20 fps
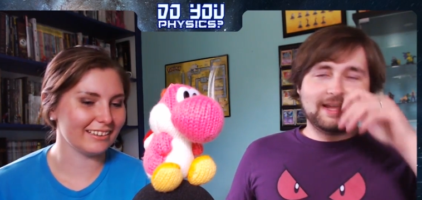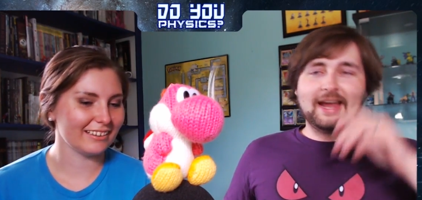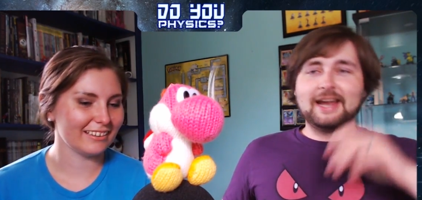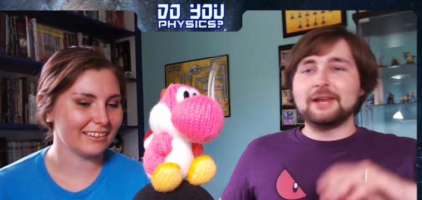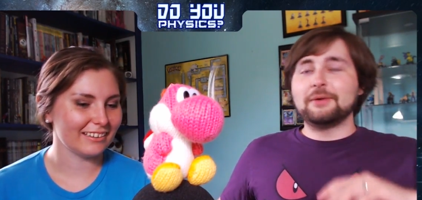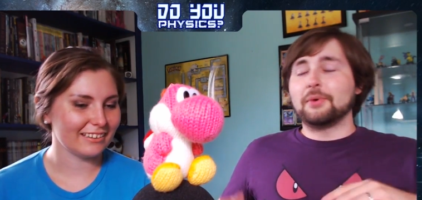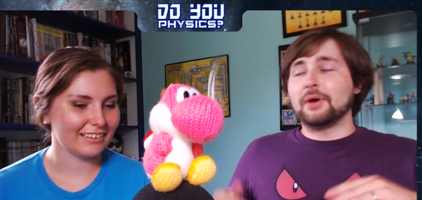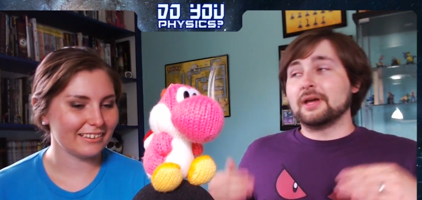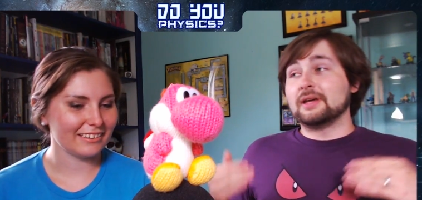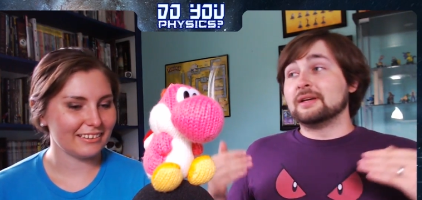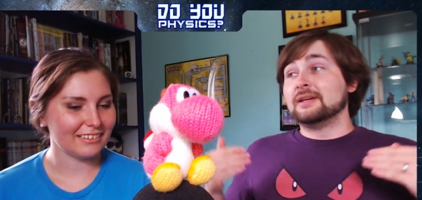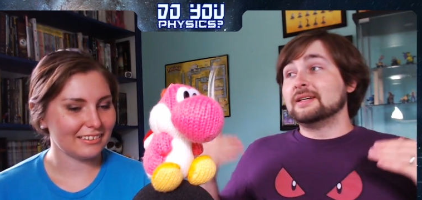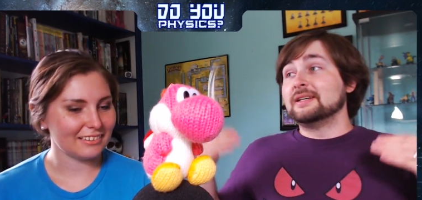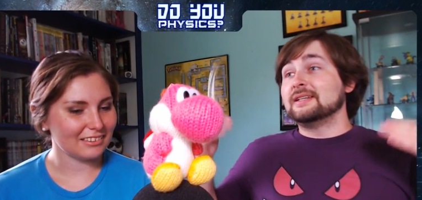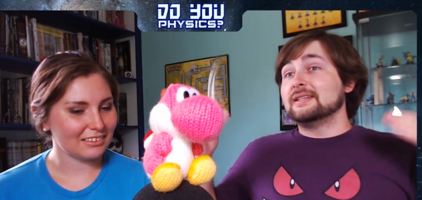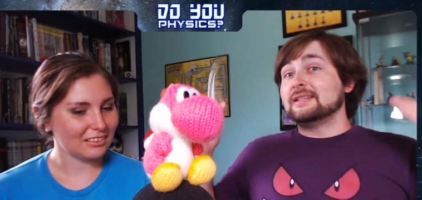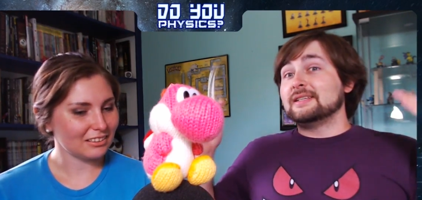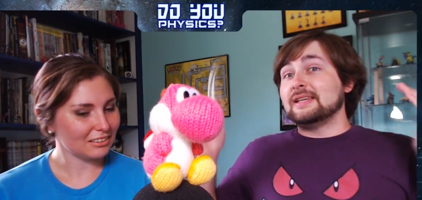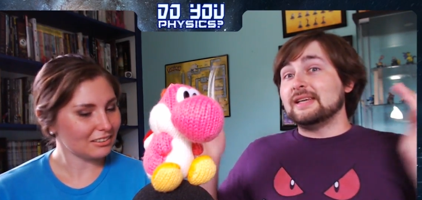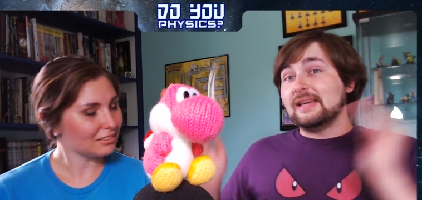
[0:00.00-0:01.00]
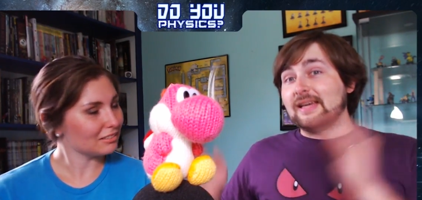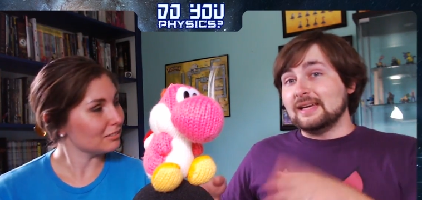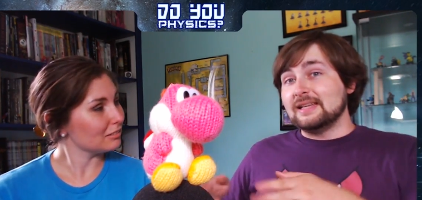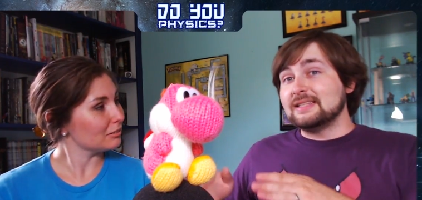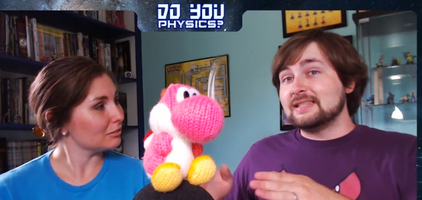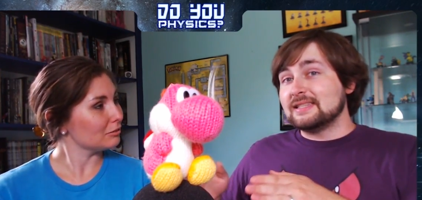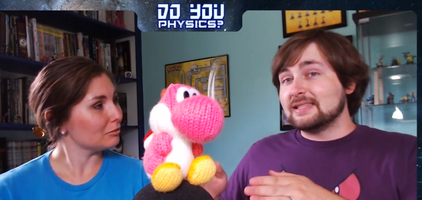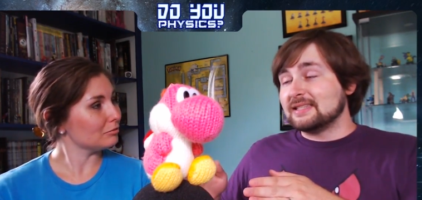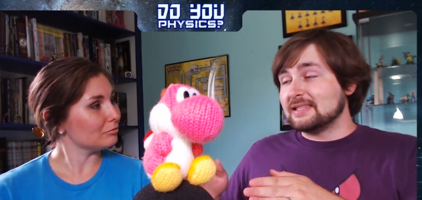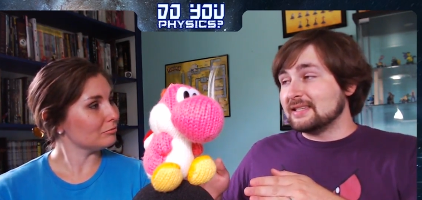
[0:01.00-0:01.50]
Speaker 1: anyway, he
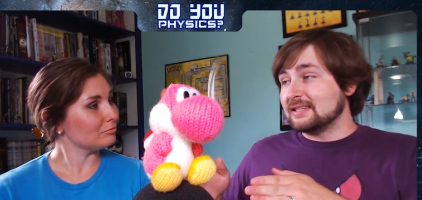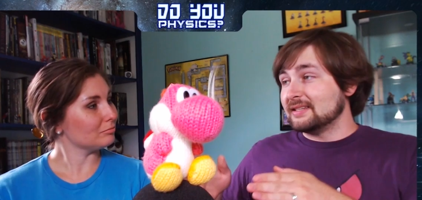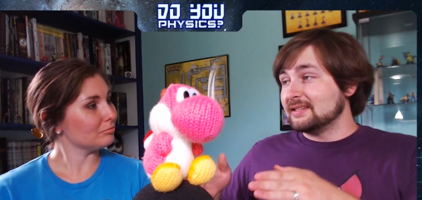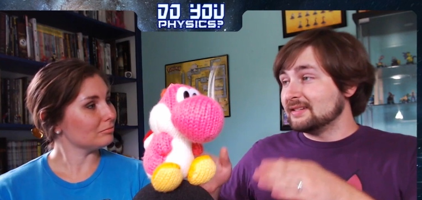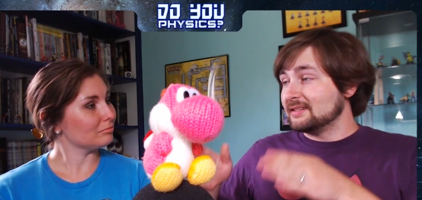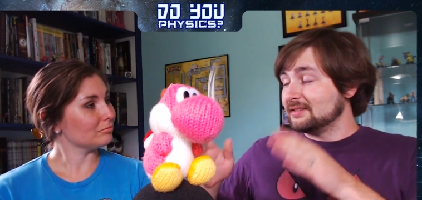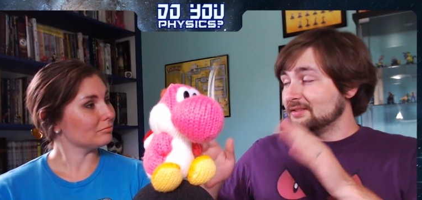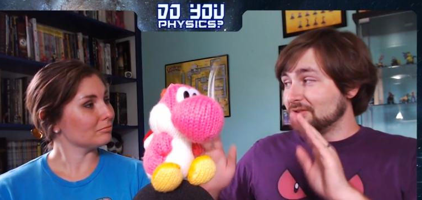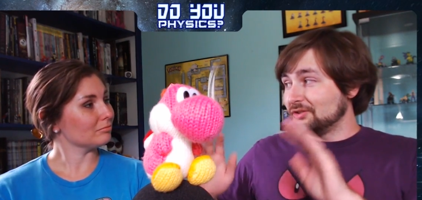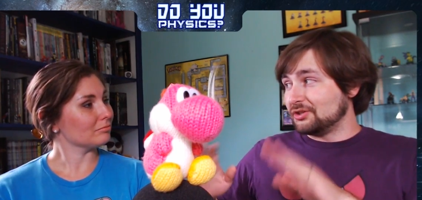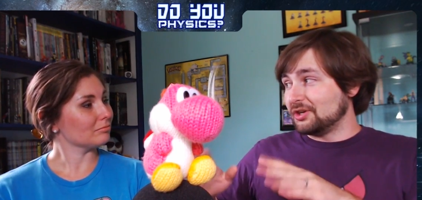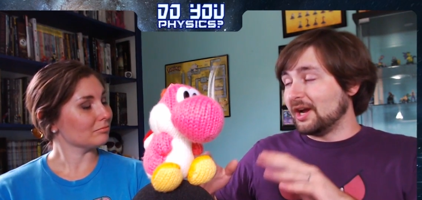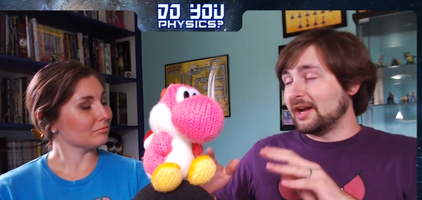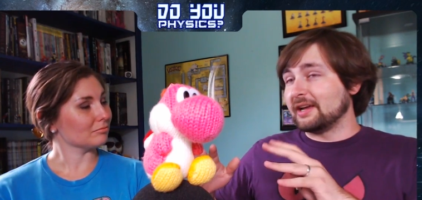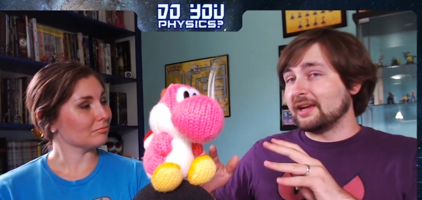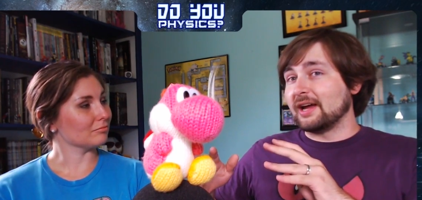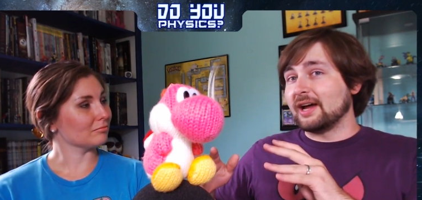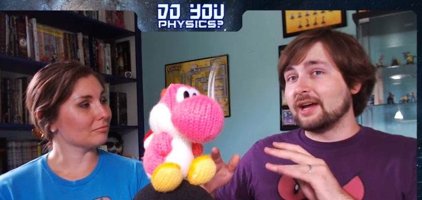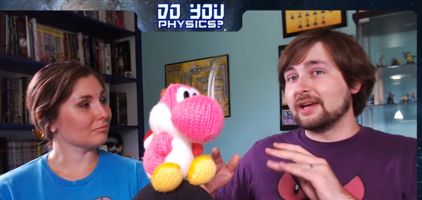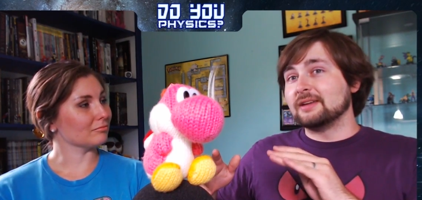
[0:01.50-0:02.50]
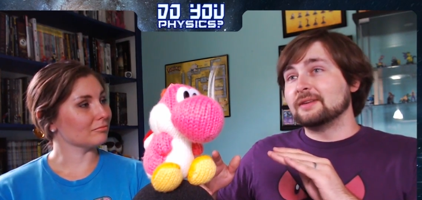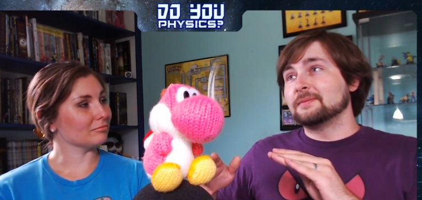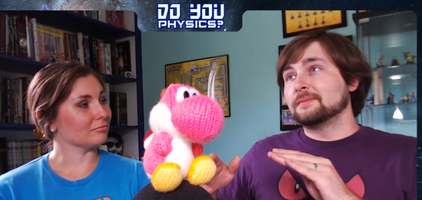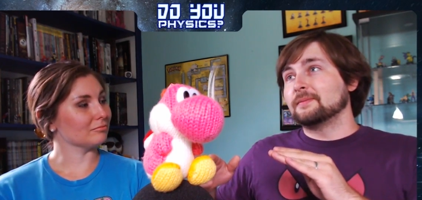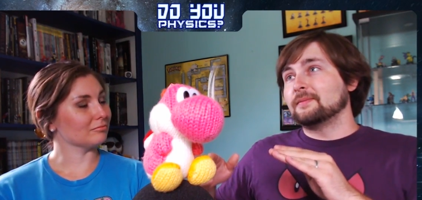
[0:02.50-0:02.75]
eats the shy guy,